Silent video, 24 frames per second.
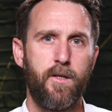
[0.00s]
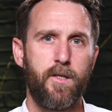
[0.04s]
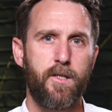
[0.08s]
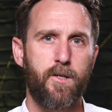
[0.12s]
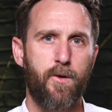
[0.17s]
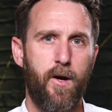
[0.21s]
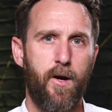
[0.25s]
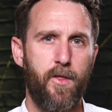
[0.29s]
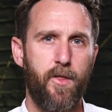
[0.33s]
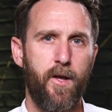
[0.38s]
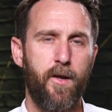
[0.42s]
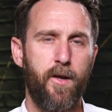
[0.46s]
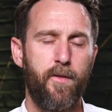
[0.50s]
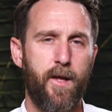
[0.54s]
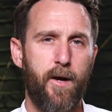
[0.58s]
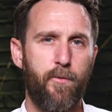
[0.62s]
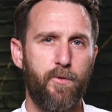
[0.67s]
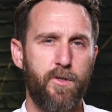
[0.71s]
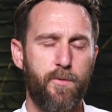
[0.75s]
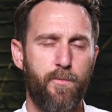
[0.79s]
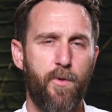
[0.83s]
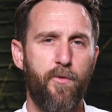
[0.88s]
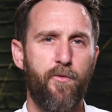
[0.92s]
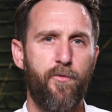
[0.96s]
So I think
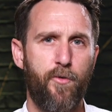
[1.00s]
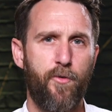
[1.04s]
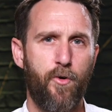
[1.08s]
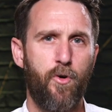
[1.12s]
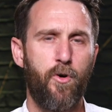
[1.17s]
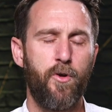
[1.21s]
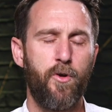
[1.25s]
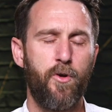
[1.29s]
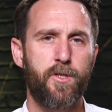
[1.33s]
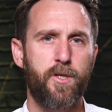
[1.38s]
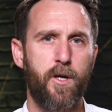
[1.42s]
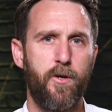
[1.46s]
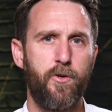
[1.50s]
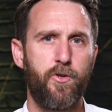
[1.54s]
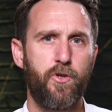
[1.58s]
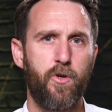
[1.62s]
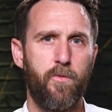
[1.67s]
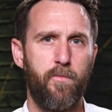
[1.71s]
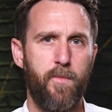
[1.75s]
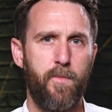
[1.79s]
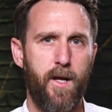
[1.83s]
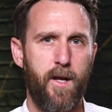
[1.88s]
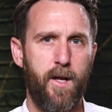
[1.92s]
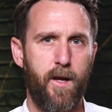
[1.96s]
that was before the
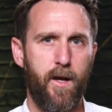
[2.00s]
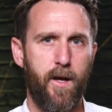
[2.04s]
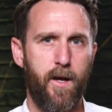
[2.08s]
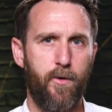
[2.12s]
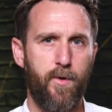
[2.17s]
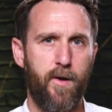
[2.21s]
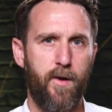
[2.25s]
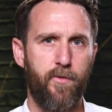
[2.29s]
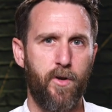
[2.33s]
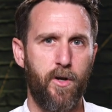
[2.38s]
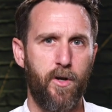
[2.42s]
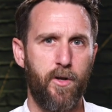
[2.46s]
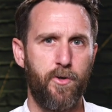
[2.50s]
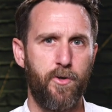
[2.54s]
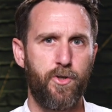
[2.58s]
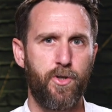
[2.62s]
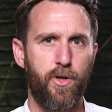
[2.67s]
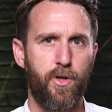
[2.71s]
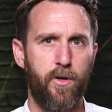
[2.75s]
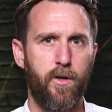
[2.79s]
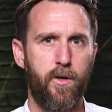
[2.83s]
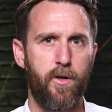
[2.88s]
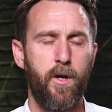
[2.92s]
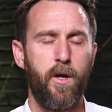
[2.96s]
social media
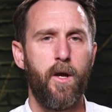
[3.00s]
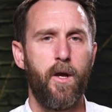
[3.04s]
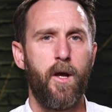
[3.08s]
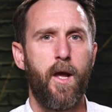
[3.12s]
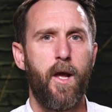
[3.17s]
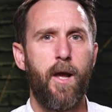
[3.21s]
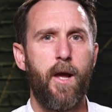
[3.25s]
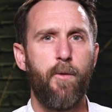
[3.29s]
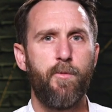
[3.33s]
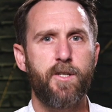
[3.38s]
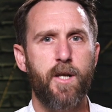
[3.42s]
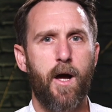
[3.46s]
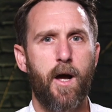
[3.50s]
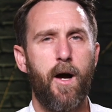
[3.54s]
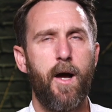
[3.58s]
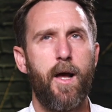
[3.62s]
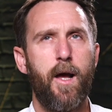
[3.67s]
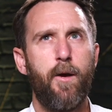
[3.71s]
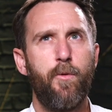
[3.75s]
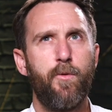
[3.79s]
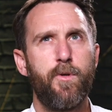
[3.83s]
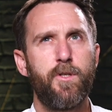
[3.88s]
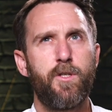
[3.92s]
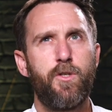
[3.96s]
revolution. It was
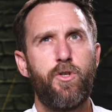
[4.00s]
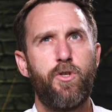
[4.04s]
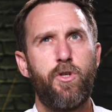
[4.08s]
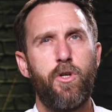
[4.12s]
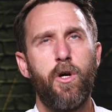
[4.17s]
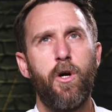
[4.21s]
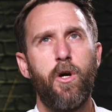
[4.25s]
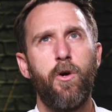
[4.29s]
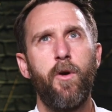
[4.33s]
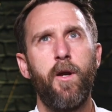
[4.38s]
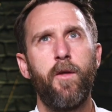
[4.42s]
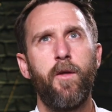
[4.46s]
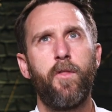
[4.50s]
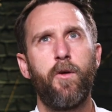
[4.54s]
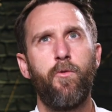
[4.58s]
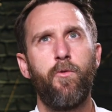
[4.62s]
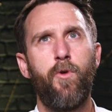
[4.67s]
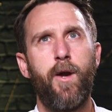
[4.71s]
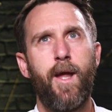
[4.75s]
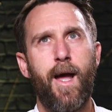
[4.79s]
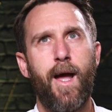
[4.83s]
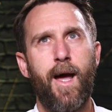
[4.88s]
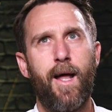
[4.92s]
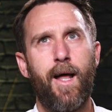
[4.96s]
it was during the
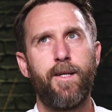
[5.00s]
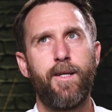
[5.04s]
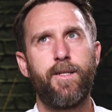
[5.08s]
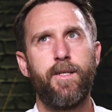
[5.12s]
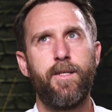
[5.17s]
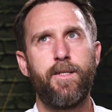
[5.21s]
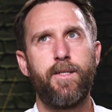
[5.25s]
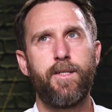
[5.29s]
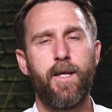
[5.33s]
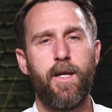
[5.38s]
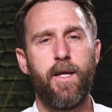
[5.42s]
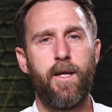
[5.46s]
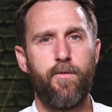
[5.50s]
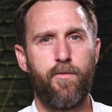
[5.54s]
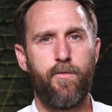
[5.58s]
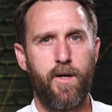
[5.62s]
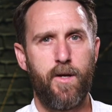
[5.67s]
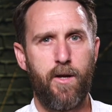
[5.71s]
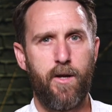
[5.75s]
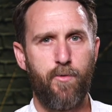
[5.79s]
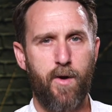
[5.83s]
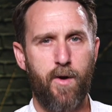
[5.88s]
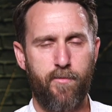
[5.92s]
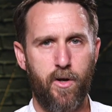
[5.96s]
reality
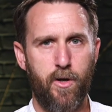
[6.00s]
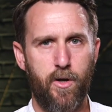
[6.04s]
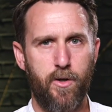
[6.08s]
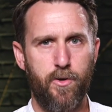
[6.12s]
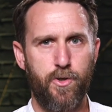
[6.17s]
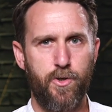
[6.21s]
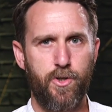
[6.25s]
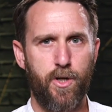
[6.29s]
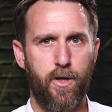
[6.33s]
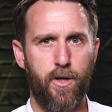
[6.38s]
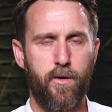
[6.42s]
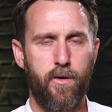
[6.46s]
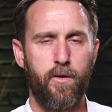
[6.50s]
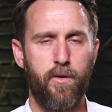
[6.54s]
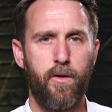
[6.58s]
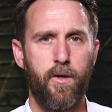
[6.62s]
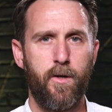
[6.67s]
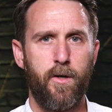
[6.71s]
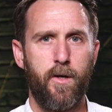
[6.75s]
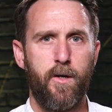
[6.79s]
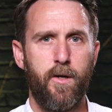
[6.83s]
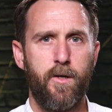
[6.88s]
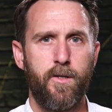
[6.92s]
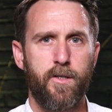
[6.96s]
TV revolution.
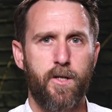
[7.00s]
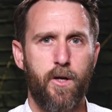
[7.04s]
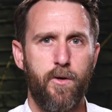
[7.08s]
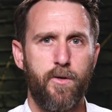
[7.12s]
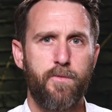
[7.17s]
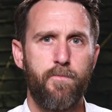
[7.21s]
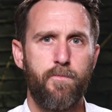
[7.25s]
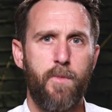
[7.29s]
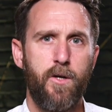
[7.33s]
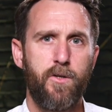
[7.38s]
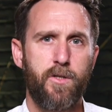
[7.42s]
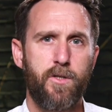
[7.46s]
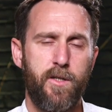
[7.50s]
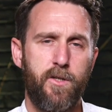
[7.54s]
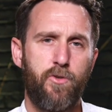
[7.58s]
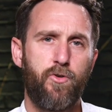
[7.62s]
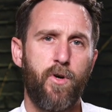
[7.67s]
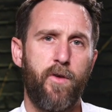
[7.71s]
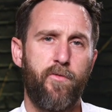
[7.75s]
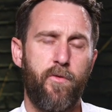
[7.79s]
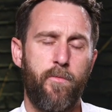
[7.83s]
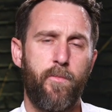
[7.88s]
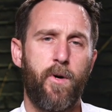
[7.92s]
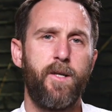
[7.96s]
So it was mostly
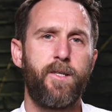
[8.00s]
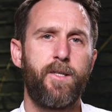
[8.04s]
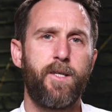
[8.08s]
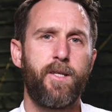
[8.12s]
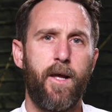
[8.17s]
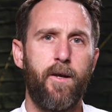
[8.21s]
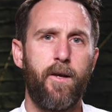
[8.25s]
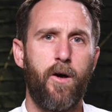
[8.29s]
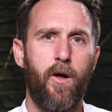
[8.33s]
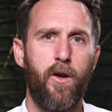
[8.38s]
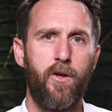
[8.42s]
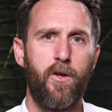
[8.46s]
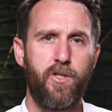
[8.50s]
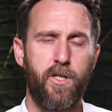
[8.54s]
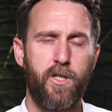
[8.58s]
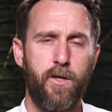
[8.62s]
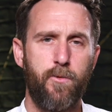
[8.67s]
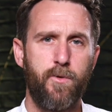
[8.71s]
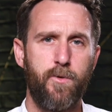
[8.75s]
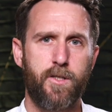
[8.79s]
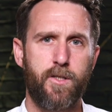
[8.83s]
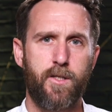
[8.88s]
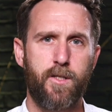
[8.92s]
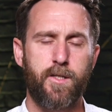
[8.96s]
driven by technology.
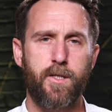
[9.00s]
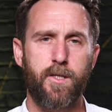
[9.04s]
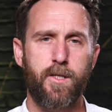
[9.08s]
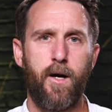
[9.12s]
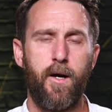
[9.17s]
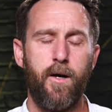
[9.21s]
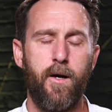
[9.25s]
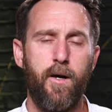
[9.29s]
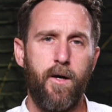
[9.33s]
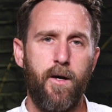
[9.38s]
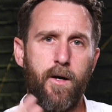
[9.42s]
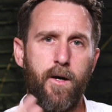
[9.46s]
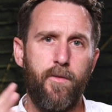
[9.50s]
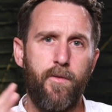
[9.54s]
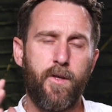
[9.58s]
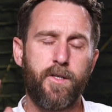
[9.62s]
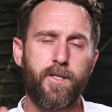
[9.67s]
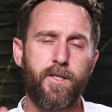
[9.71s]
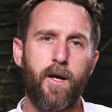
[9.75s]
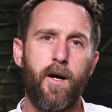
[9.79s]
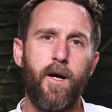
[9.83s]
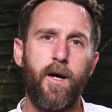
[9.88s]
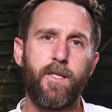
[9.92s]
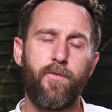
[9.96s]
It was the,
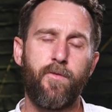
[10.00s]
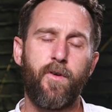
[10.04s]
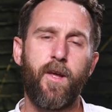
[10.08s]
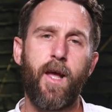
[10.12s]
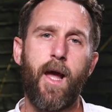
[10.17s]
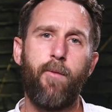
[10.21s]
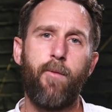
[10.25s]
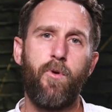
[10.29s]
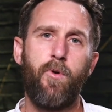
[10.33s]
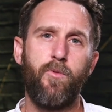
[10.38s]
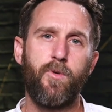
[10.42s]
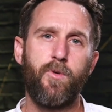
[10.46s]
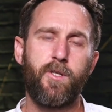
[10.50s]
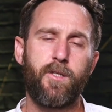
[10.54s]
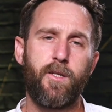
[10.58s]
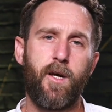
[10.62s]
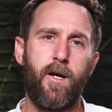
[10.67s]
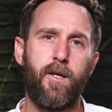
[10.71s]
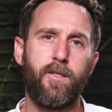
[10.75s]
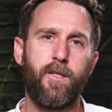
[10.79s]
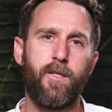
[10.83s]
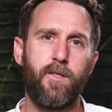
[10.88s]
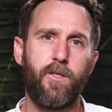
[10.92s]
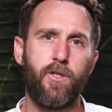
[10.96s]
the size of camera was
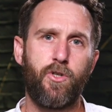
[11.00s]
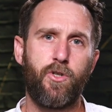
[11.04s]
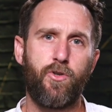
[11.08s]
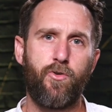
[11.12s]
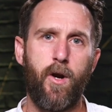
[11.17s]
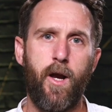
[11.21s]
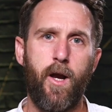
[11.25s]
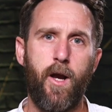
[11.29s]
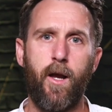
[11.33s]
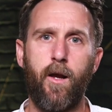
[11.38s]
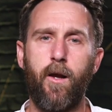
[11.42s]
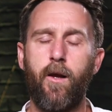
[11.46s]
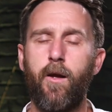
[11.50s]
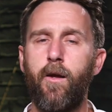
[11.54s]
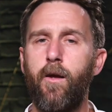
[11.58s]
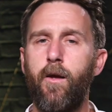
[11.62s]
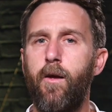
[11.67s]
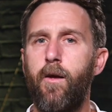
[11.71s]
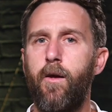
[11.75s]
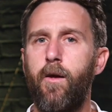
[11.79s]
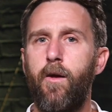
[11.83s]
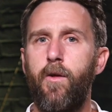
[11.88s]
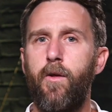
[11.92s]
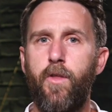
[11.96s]
starting to shrink
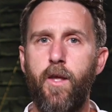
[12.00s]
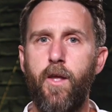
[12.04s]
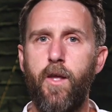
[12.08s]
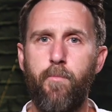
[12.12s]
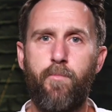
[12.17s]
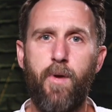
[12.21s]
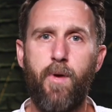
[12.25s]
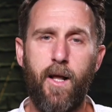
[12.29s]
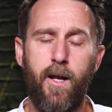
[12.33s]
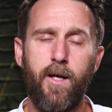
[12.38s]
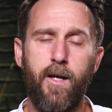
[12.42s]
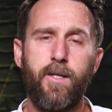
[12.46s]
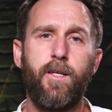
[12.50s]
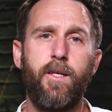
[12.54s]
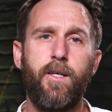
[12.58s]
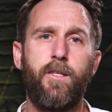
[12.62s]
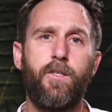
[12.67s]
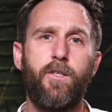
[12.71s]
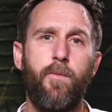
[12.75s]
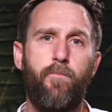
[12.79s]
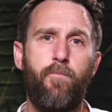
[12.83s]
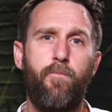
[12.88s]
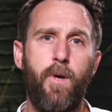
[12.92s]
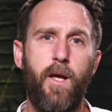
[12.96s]
the
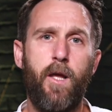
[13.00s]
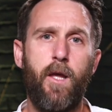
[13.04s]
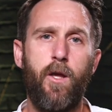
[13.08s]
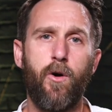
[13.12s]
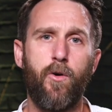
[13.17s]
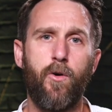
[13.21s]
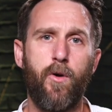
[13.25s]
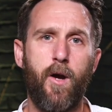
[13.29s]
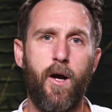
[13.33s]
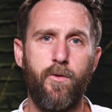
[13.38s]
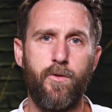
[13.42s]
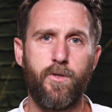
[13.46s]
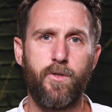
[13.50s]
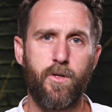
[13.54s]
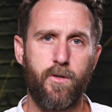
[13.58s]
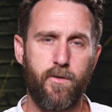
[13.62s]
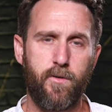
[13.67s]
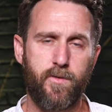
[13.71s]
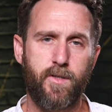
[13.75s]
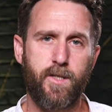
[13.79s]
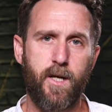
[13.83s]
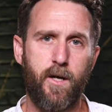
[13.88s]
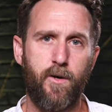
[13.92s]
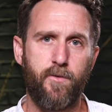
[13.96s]
ability to be your own
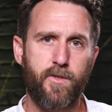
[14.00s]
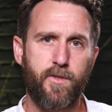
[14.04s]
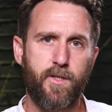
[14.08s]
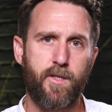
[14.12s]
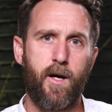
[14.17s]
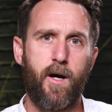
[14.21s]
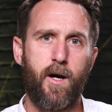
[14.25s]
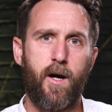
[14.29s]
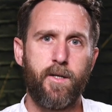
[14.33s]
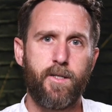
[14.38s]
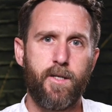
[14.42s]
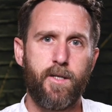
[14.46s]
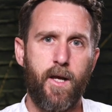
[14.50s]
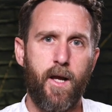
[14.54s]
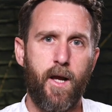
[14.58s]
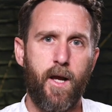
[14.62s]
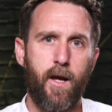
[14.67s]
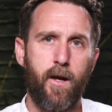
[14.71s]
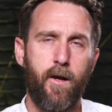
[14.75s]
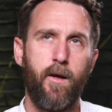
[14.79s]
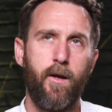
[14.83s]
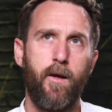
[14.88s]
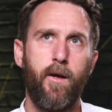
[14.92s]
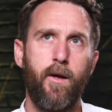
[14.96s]
sort of
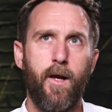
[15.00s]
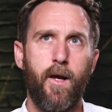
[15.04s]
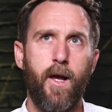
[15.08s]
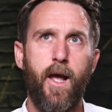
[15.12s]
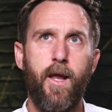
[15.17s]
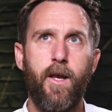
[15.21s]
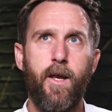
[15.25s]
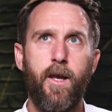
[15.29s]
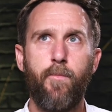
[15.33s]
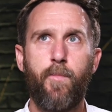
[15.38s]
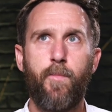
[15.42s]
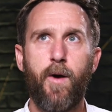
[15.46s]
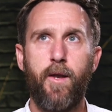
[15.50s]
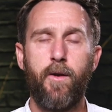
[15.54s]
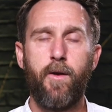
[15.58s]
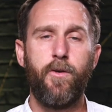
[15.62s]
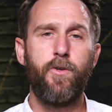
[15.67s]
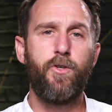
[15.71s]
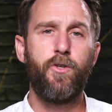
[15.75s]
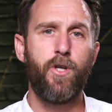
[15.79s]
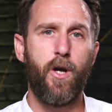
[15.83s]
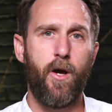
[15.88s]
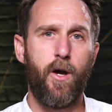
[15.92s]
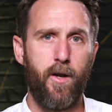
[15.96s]
self-starting
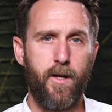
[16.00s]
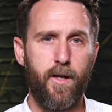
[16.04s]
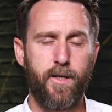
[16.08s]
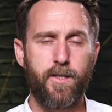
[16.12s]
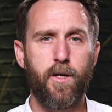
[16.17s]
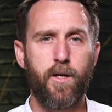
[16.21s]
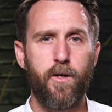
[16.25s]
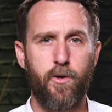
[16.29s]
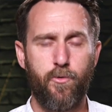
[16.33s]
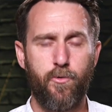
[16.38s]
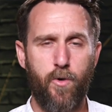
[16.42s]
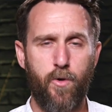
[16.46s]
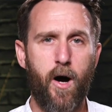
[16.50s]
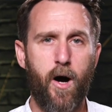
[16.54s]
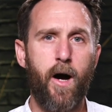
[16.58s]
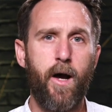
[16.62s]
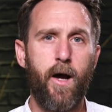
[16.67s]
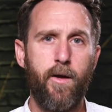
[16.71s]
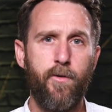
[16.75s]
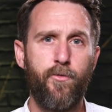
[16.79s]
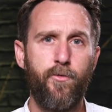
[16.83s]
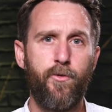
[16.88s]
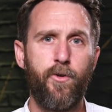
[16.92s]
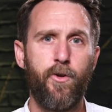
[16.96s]
independent journalist had
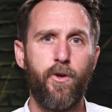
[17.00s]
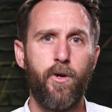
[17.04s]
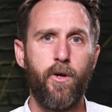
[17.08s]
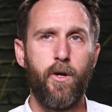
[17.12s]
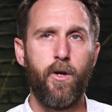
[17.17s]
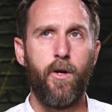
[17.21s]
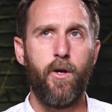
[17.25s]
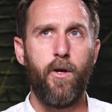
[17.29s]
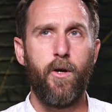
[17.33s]
arrived.